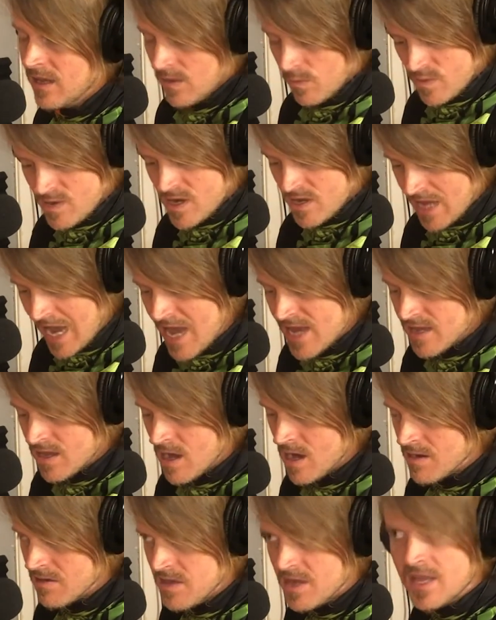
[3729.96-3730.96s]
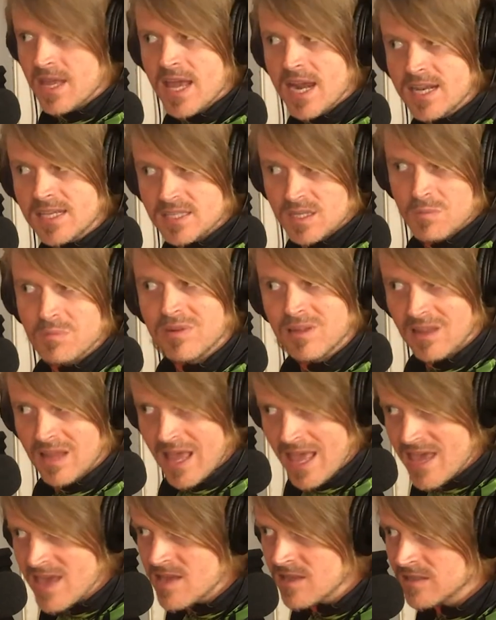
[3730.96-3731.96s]
When you're that young, you get into the
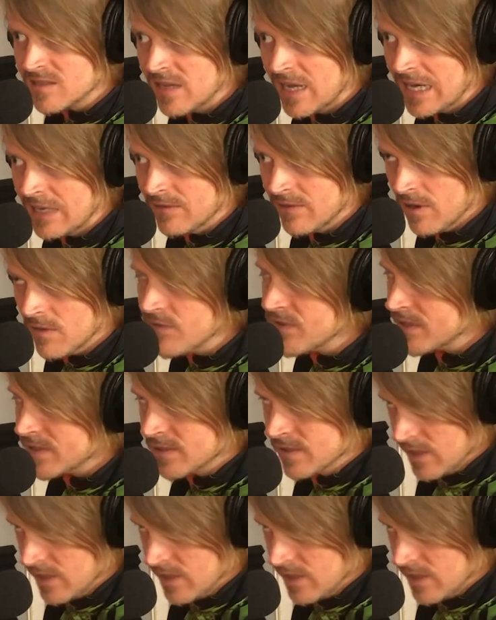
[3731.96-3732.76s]
playing side of it, obviously,